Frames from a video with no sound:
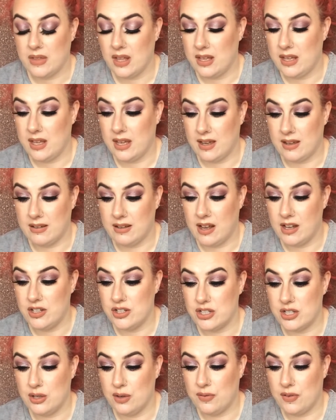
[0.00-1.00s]
Yeah, I
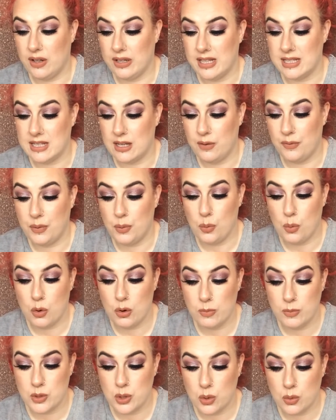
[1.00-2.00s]
just love all this. I love the
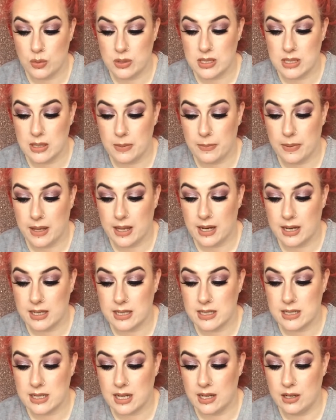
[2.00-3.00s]
warm tones in the
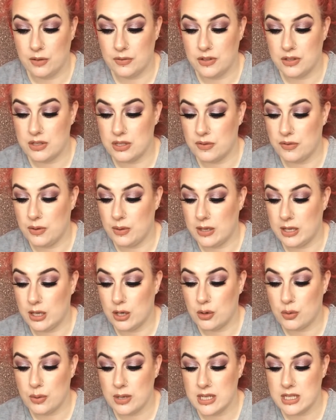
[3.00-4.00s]
palette. I love that there's a few little
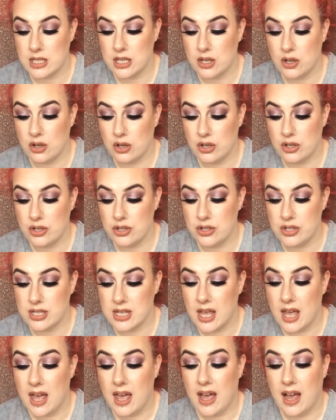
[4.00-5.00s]
creasy colours.
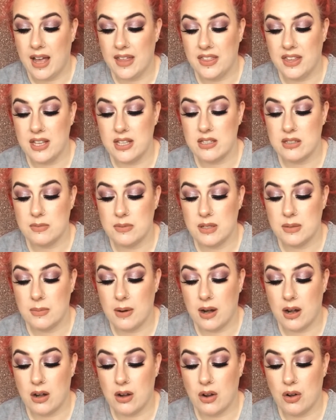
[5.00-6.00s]
I think some of them
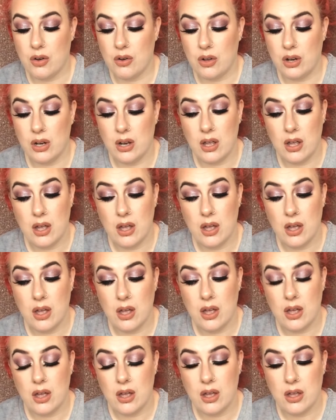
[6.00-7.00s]
are all,
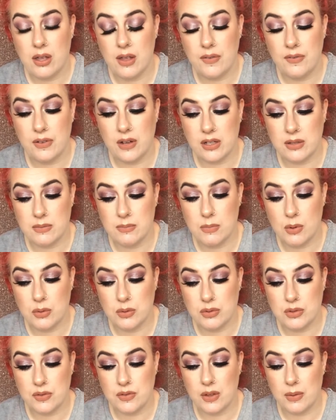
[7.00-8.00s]
if not
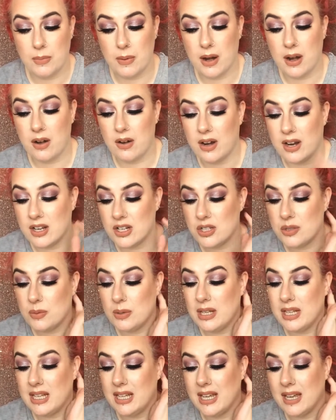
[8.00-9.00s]
most of them, are
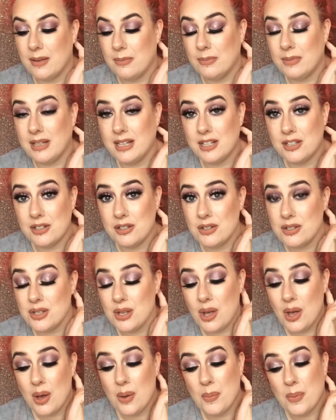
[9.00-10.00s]
actually glitters,
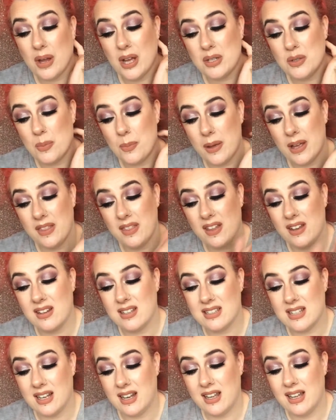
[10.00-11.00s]
but I don't mind that
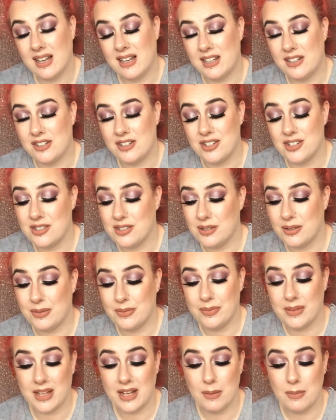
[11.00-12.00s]
because I like glitters, so
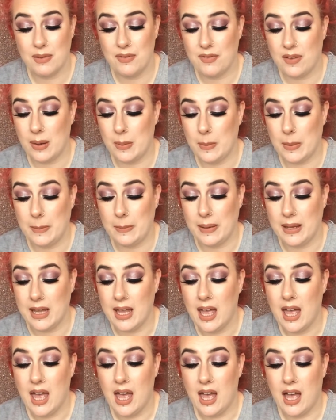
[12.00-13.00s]
that'll be fine by me.
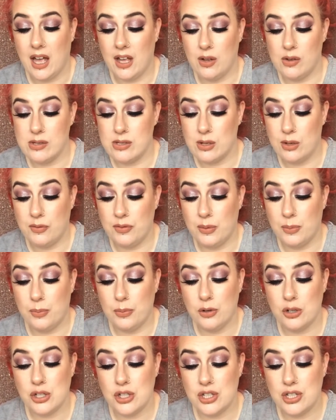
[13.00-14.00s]
I also love the
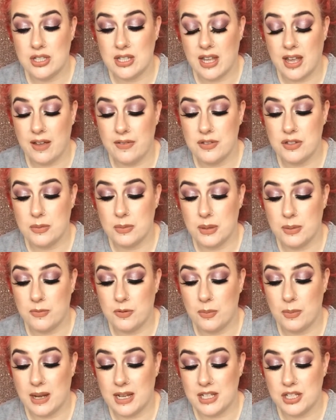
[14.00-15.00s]
brushes. I have some of them
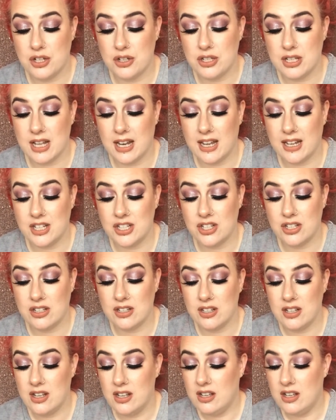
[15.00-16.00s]
from last year's
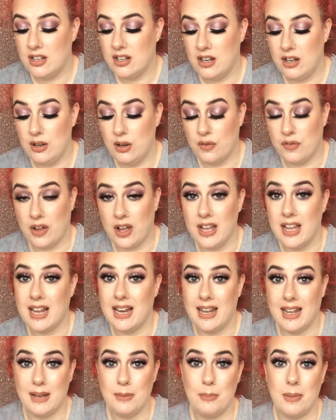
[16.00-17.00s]
collection. I
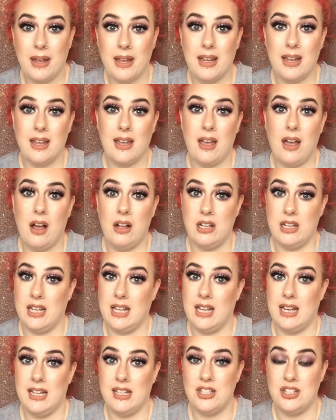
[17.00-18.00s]
collect MAC holiday
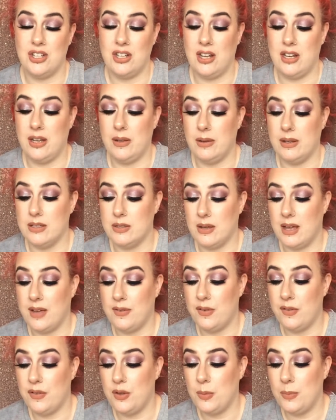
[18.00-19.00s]
collection anyway, so I have
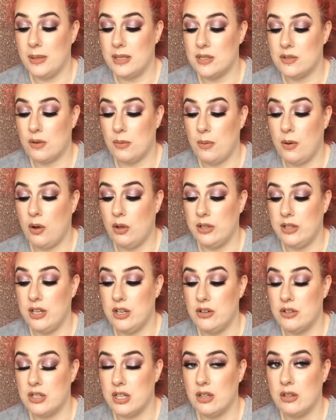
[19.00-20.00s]
a few bits from all the
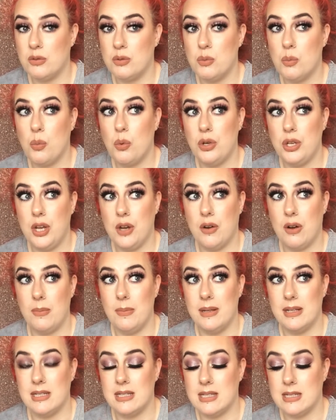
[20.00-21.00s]
years. I think there was one year I
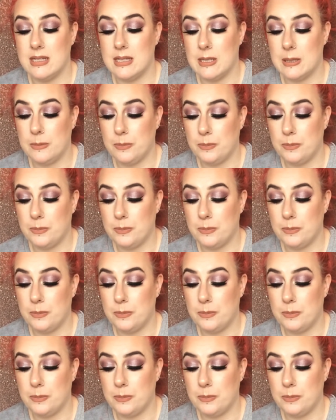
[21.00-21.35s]
missed.